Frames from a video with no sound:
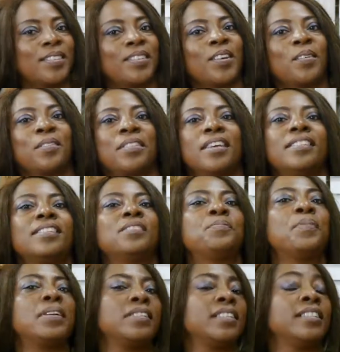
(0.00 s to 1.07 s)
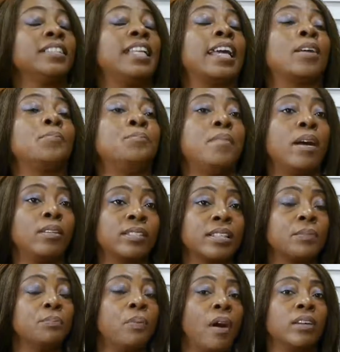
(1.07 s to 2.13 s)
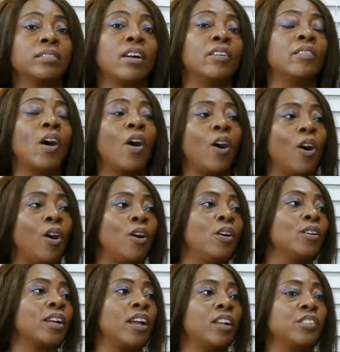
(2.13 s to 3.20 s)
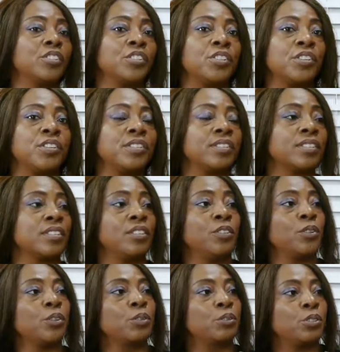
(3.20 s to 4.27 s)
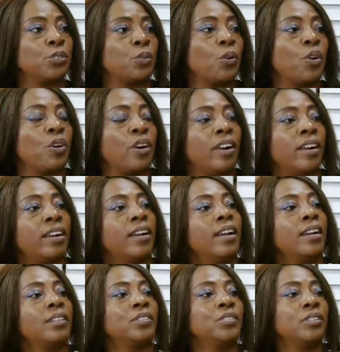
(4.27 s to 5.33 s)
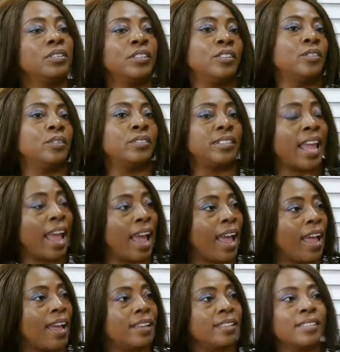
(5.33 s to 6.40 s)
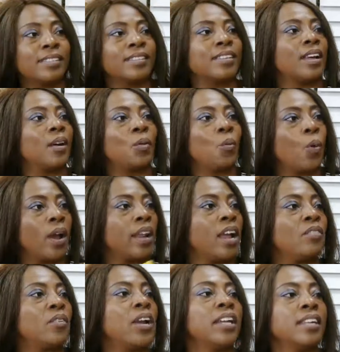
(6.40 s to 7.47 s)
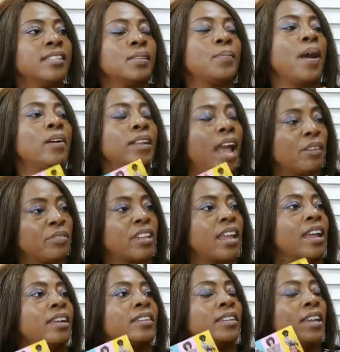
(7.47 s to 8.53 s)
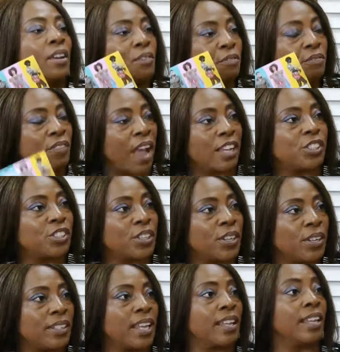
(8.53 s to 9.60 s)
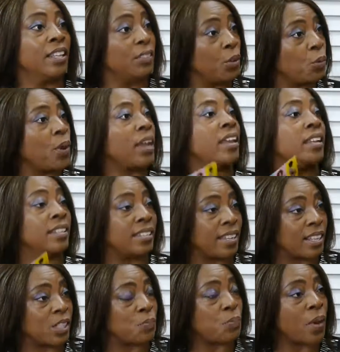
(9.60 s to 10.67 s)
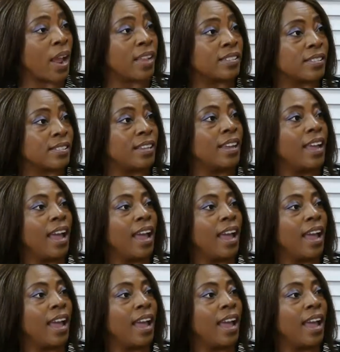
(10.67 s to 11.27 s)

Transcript: So this is basically like a melting pot of all cultures, couture, dance, whatever it is about African fashion in the way it is expressed.